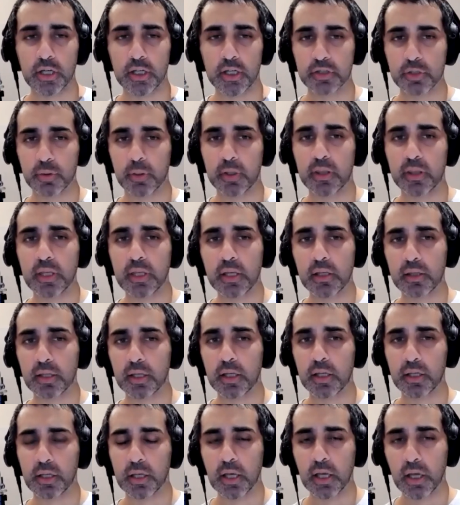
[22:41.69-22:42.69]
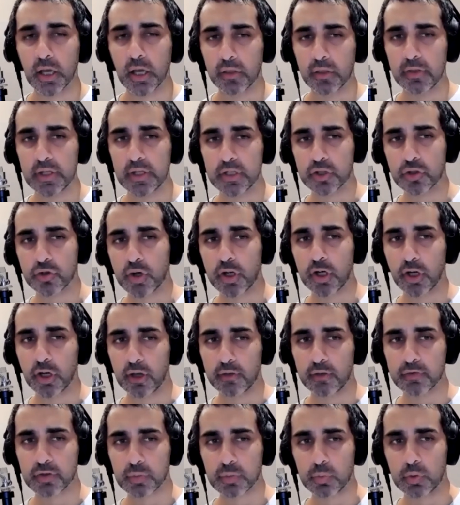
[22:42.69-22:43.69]
And so I think that these
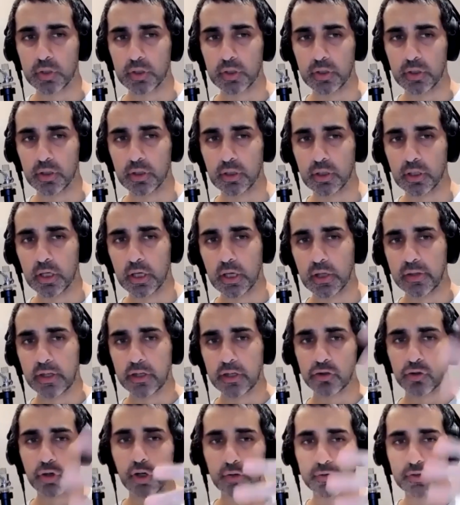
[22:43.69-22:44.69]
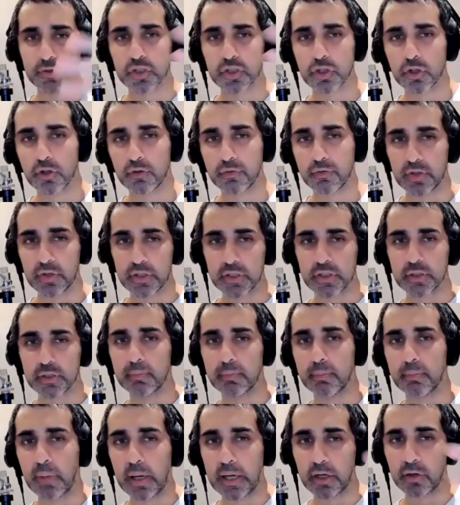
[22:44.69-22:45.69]
that trade-off surface
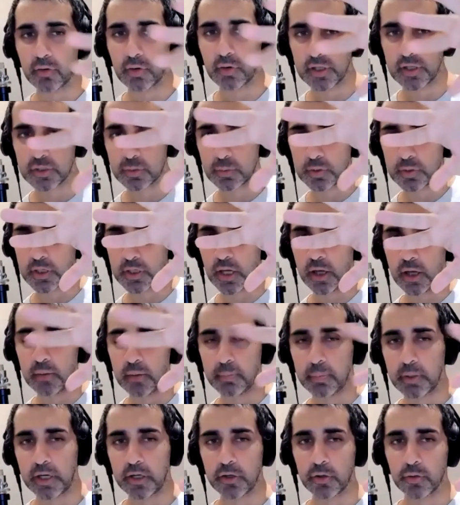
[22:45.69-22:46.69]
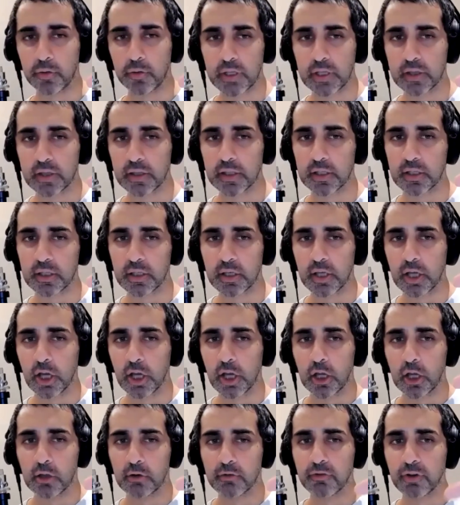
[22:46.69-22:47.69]
migrates with time, but I don't think the
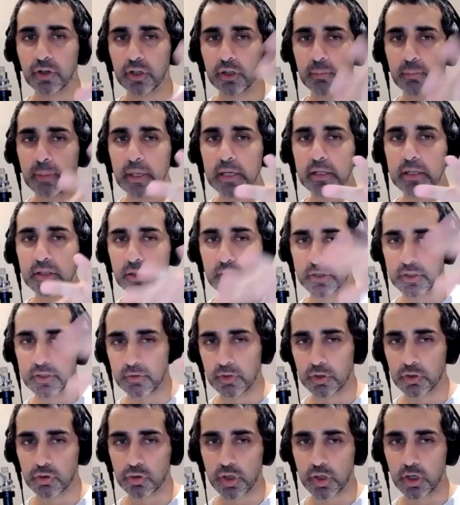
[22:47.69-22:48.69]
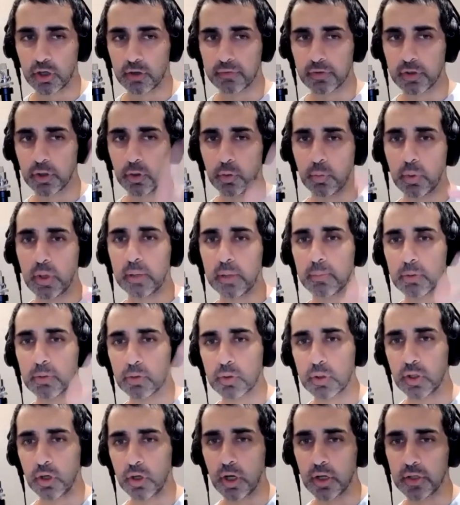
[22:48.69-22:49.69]
fundamentals of the trade-off go away
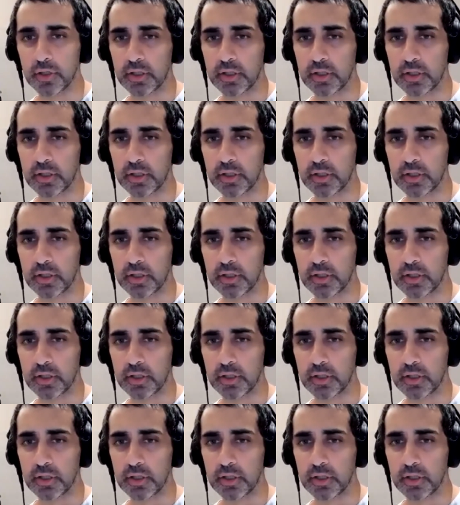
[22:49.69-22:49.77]
between